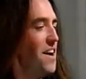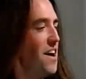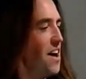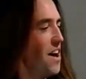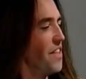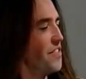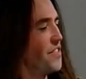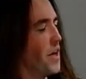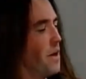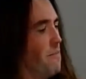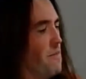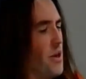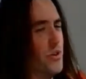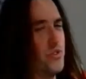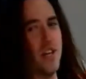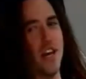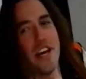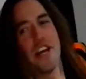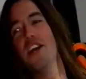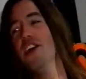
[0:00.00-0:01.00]
The music,
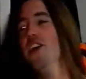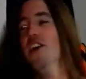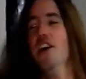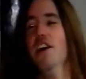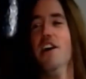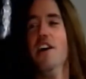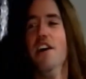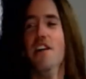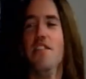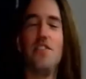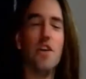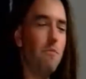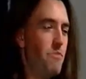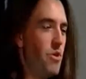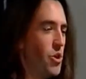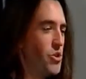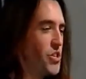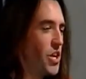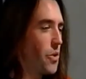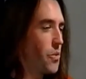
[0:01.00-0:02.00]
the
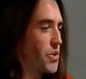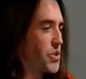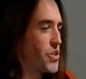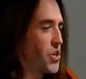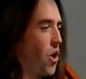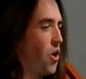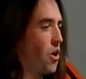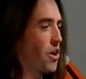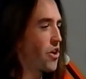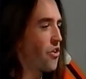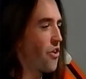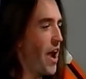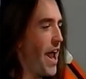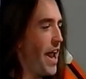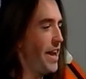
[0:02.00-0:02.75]
music was so great,